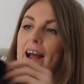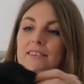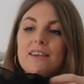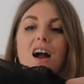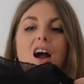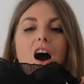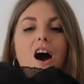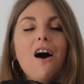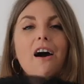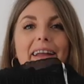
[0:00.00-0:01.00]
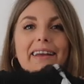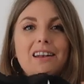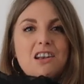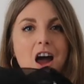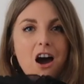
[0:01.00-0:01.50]
And
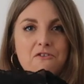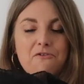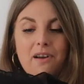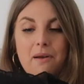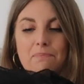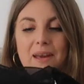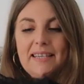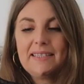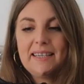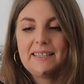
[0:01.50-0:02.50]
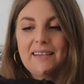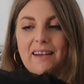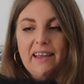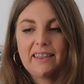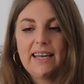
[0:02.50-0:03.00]
I love pieces
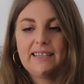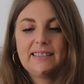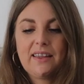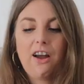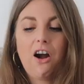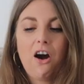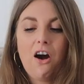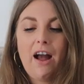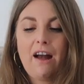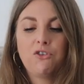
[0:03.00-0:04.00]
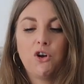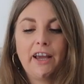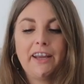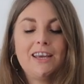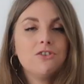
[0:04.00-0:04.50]
like this that are, have got
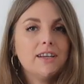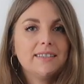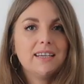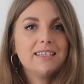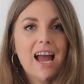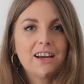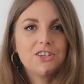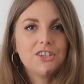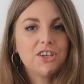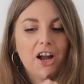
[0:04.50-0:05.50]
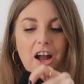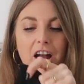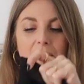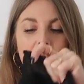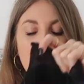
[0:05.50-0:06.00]
like an interesting
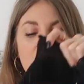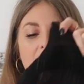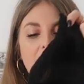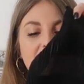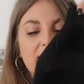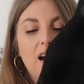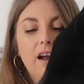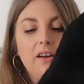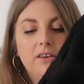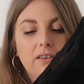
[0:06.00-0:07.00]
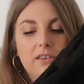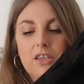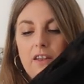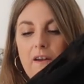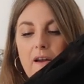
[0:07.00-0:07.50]
texture and style
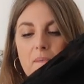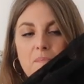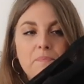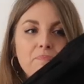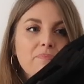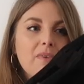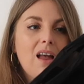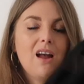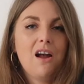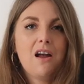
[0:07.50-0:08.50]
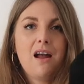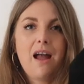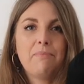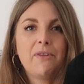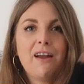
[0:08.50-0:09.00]
to them,
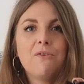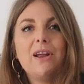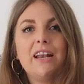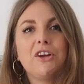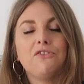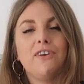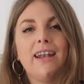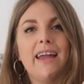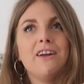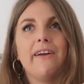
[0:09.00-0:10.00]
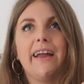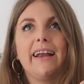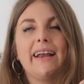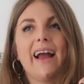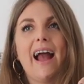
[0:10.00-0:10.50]
but they're really good for
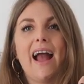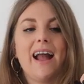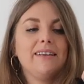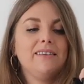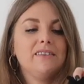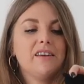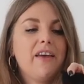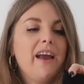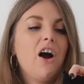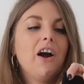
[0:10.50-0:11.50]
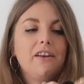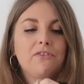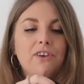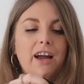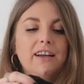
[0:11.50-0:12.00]
layering, and they're kind
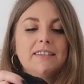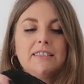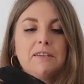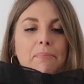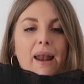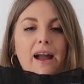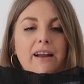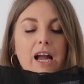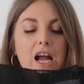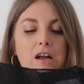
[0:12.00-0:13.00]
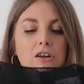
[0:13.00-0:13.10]
of like, because it's a black